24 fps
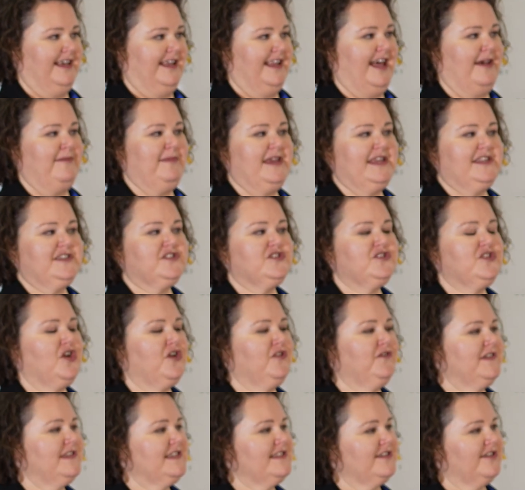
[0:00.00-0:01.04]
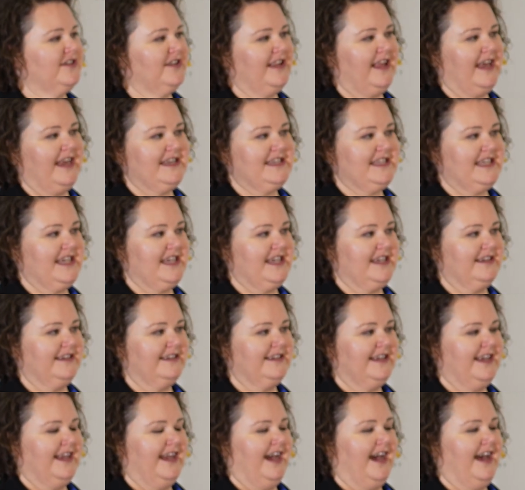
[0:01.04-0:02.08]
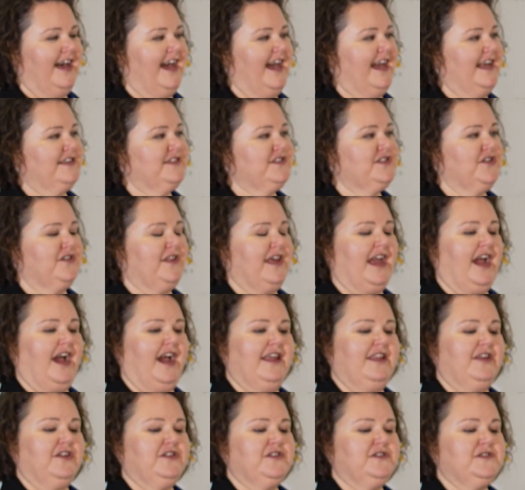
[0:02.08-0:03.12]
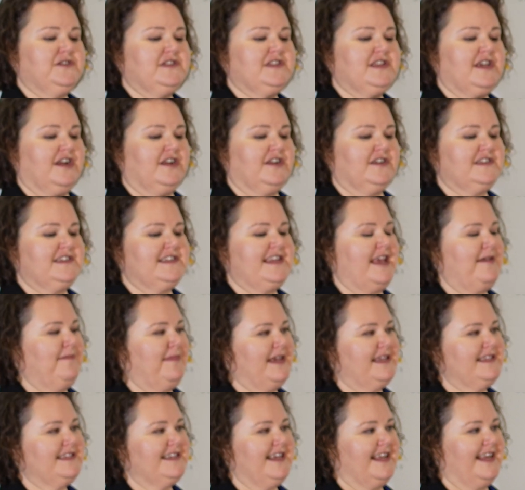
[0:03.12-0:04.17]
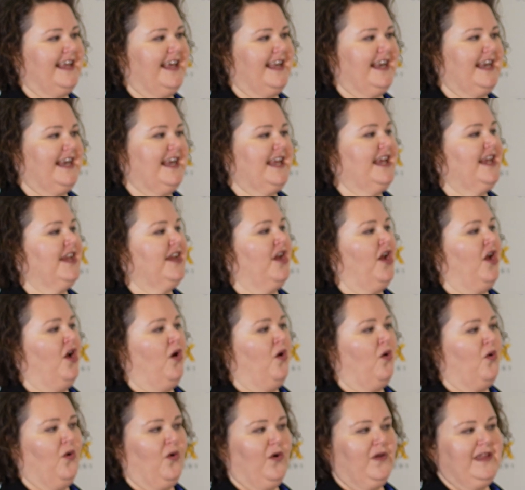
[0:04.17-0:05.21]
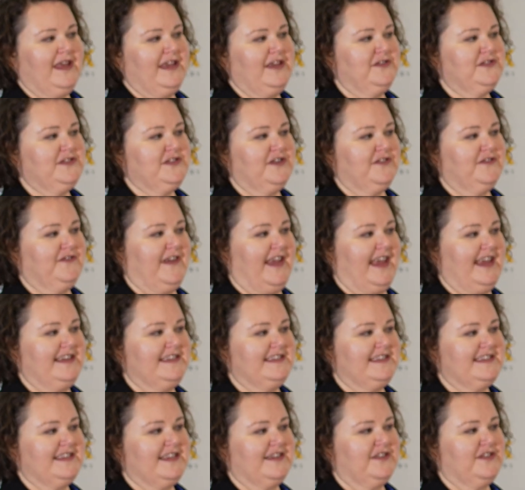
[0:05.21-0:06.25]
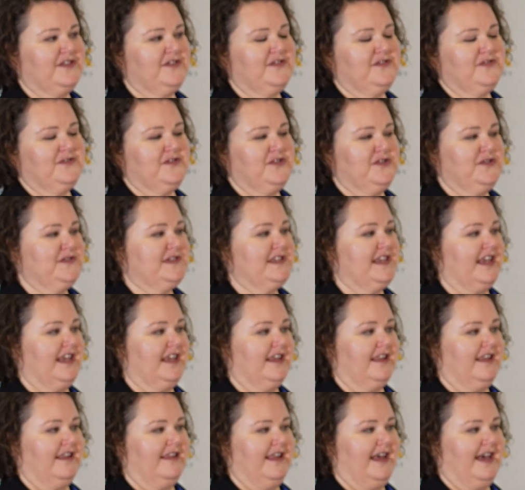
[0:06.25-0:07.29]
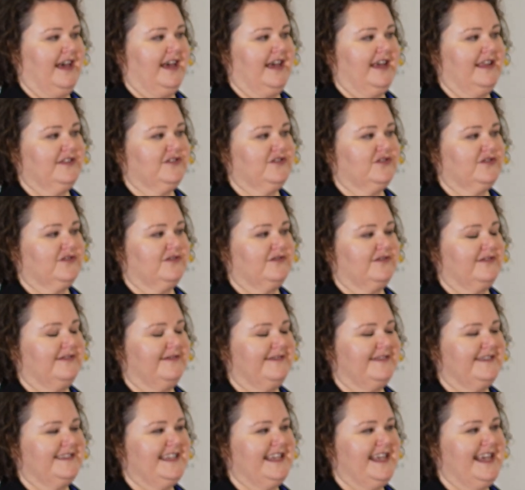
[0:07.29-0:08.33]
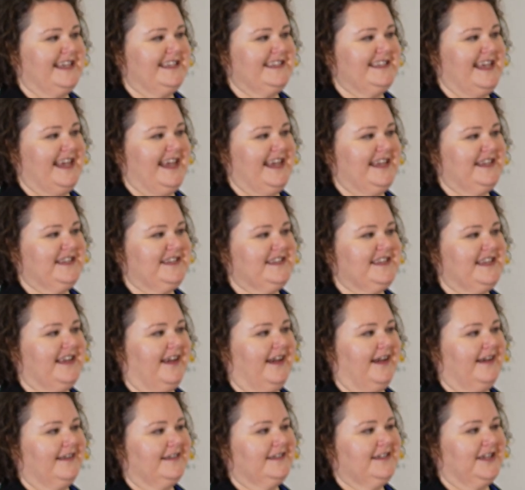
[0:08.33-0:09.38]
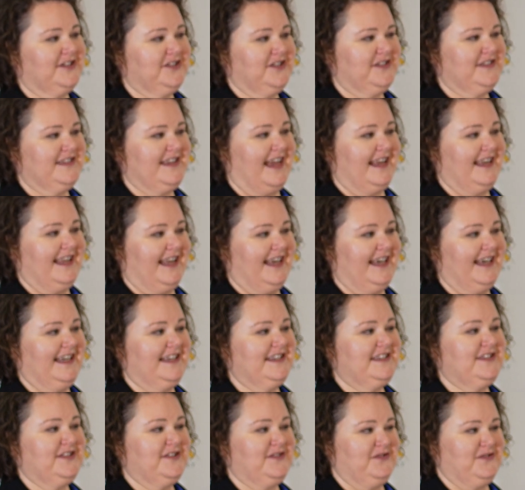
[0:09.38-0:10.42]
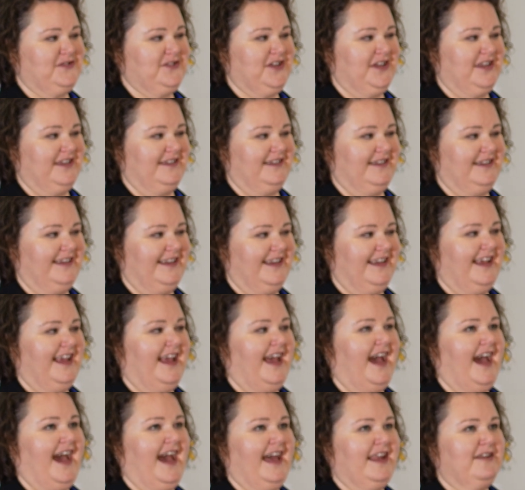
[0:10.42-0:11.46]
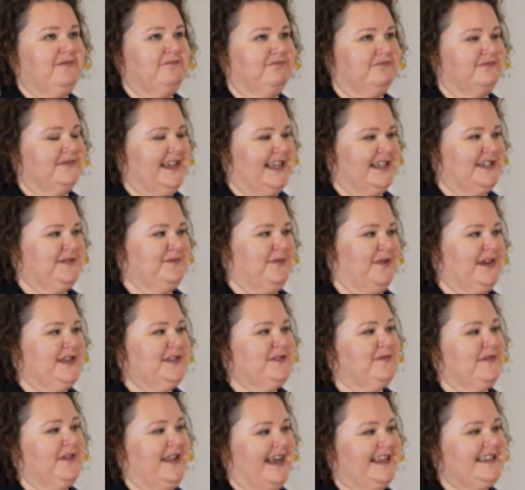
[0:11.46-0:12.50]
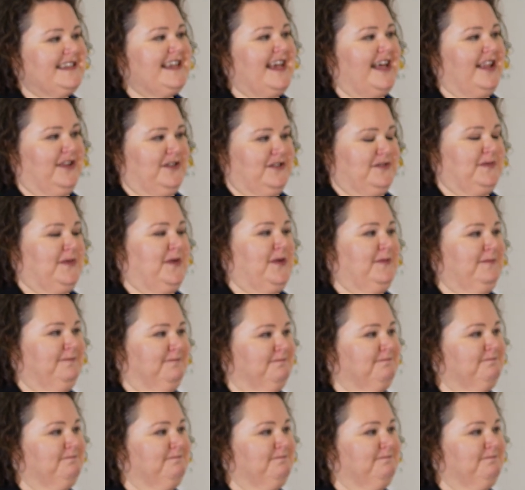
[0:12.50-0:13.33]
That means no physical ID, and so they either use their state-based identity or they use their face using the TSA's touchless identity solution at touch points where that's eligible.